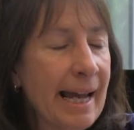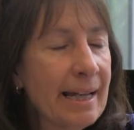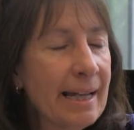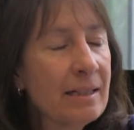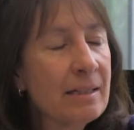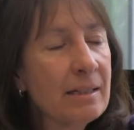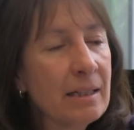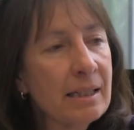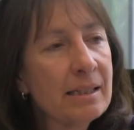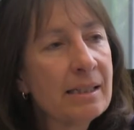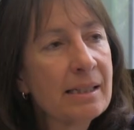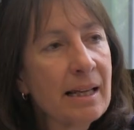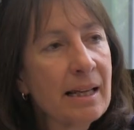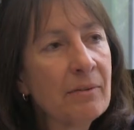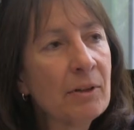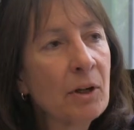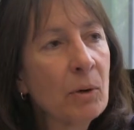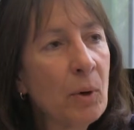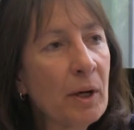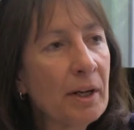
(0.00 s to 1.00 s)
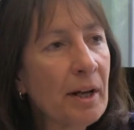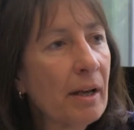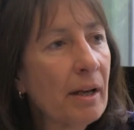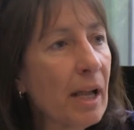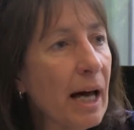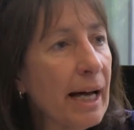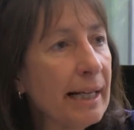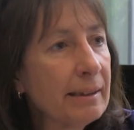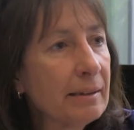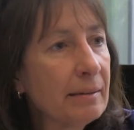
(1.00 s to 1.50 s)
hadn't done 701
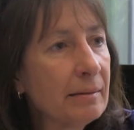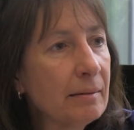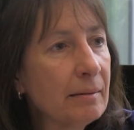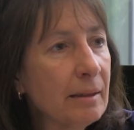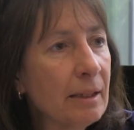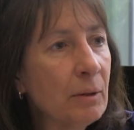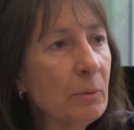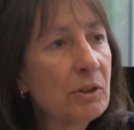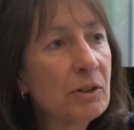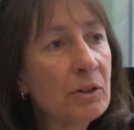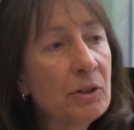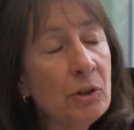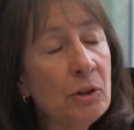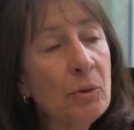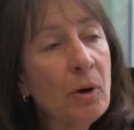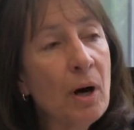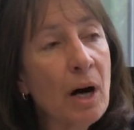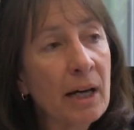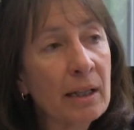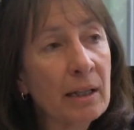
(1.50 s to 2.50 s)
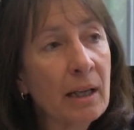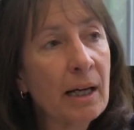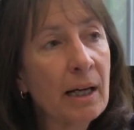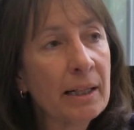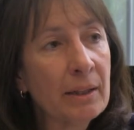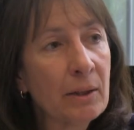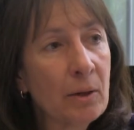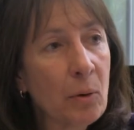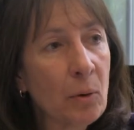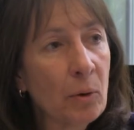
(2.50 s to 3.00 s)
online. It was a new
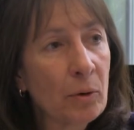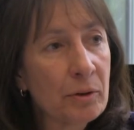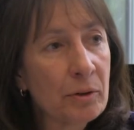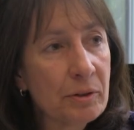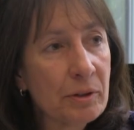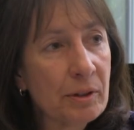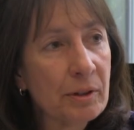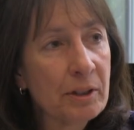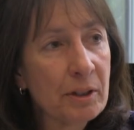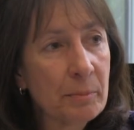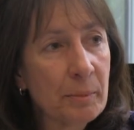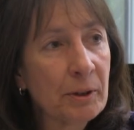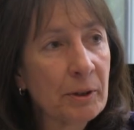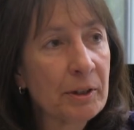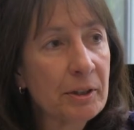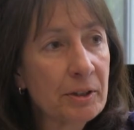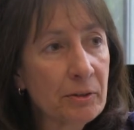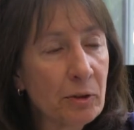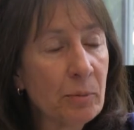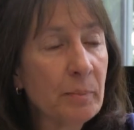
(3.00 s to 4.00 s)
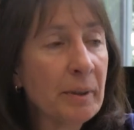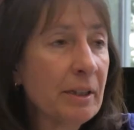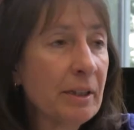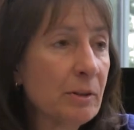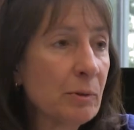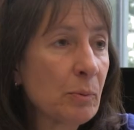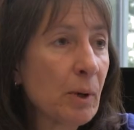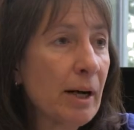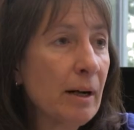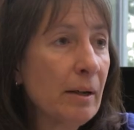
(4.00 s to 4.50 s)
online course experience for me
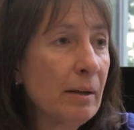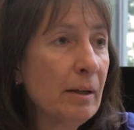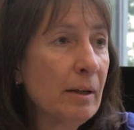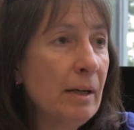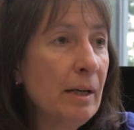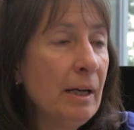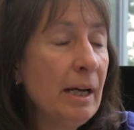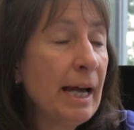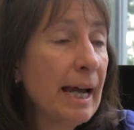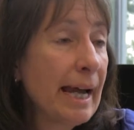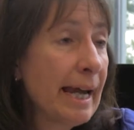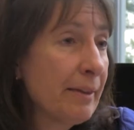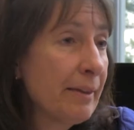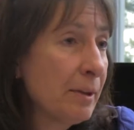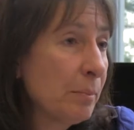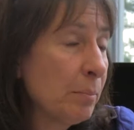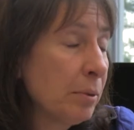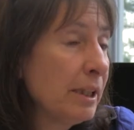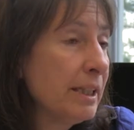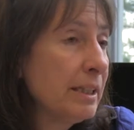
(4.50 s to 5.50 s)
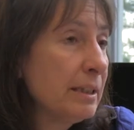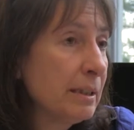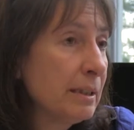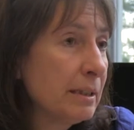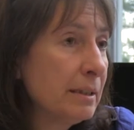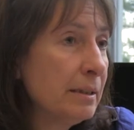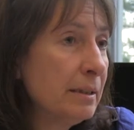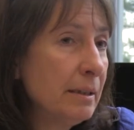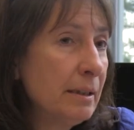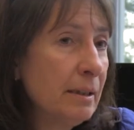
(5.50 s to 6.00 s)
as well. And the
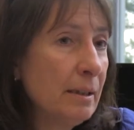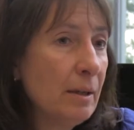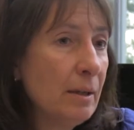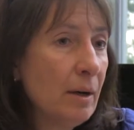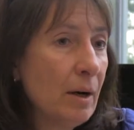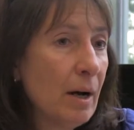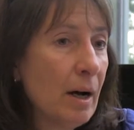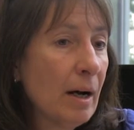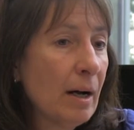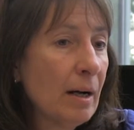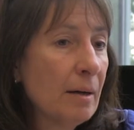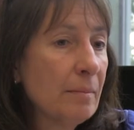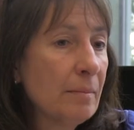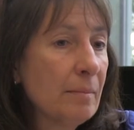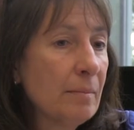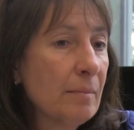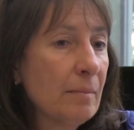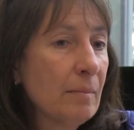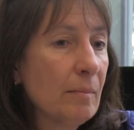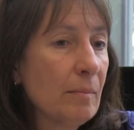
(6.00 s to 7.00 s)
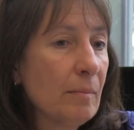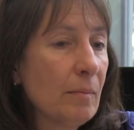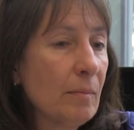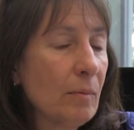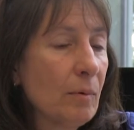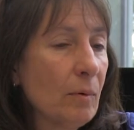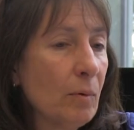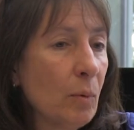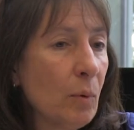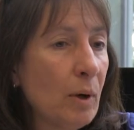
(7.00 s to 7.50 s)
blended
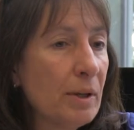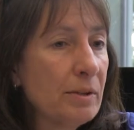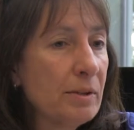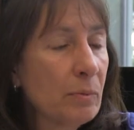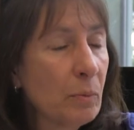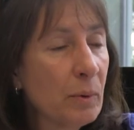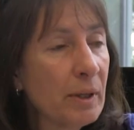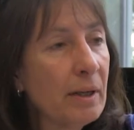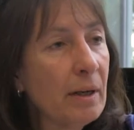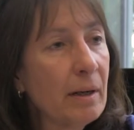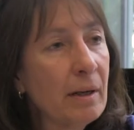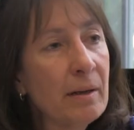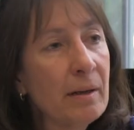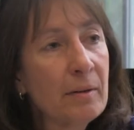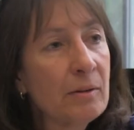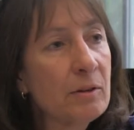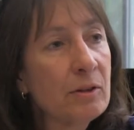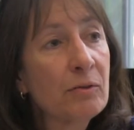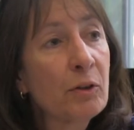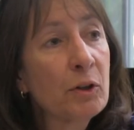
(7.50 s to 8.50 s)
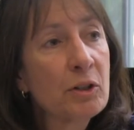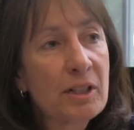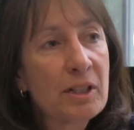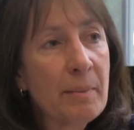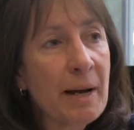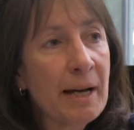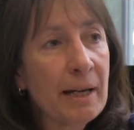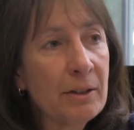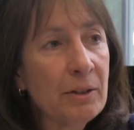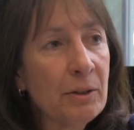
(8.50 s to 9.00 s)
was the first
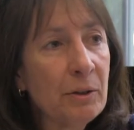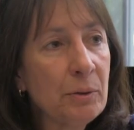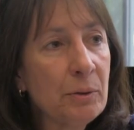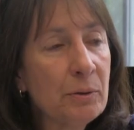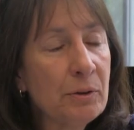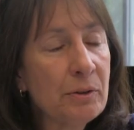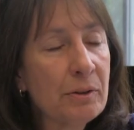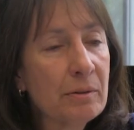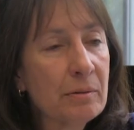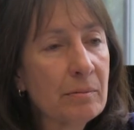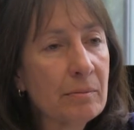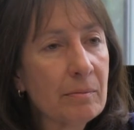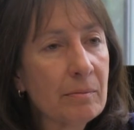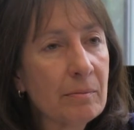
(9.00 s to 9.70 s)
time I had used